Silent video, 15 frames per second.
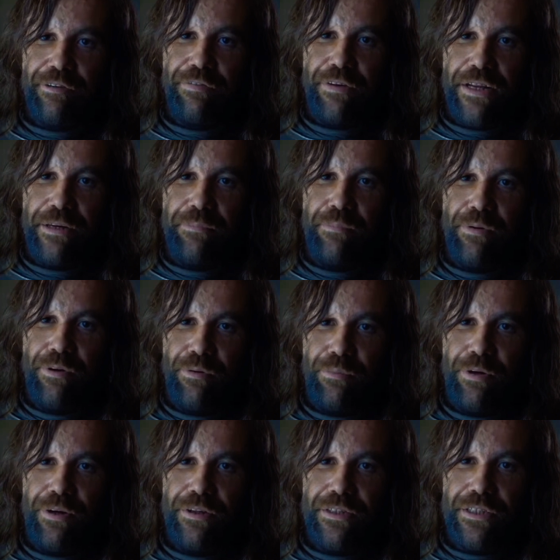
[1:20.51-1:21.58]
that if any more
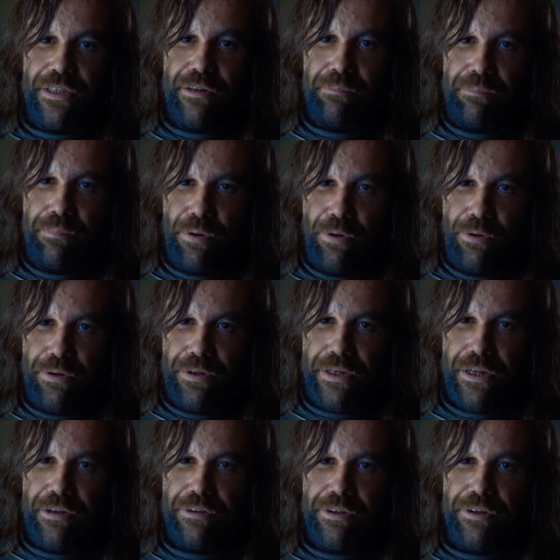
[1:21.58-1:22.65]
words come
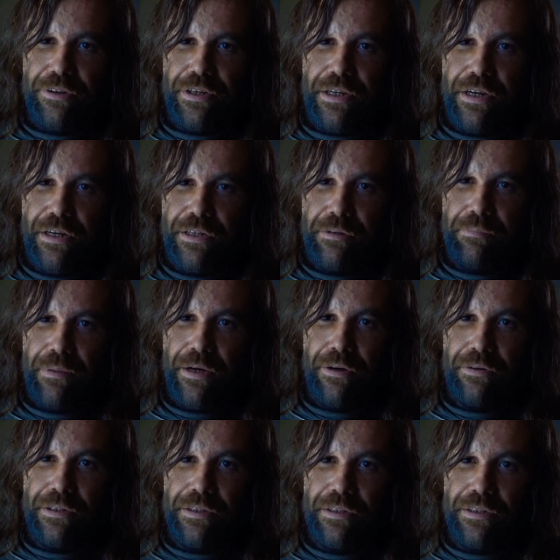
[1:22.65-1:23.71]
pouring out your cunt
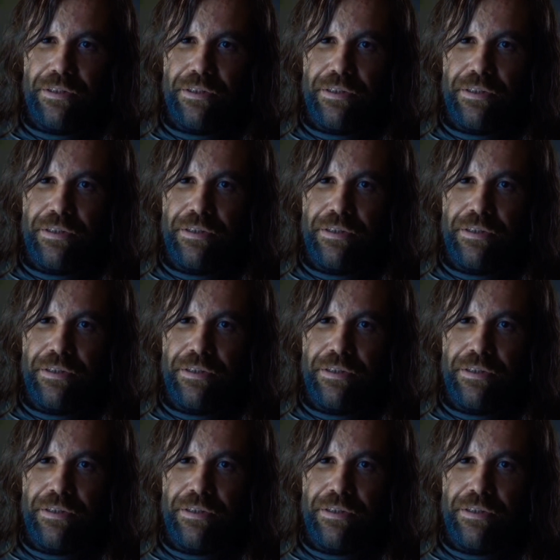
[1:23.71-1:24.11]
mouth,